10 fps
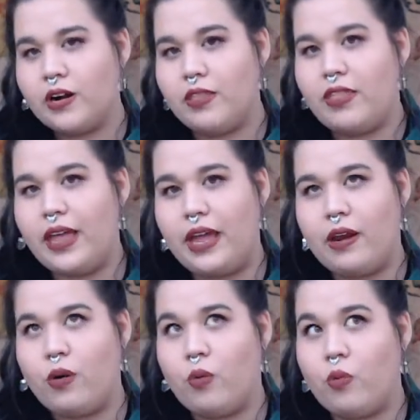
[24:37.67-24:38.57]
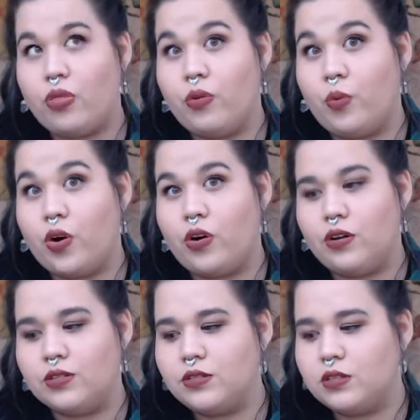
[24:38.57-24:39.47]
than what the
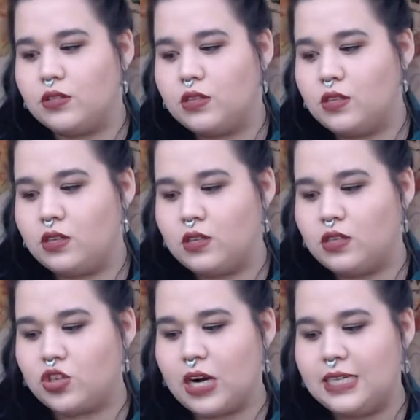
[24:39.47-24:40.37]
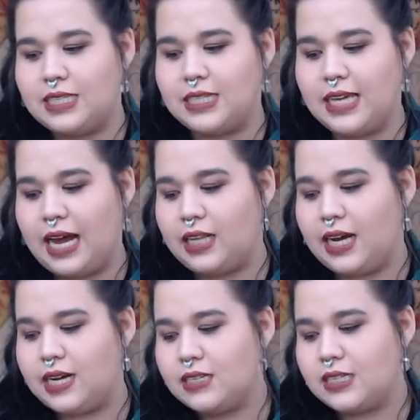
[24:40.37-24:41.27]
world tries to tell
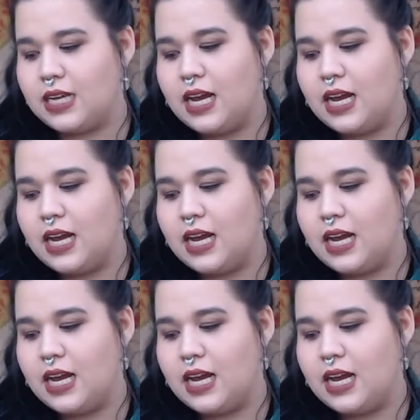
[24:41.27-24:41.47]
us.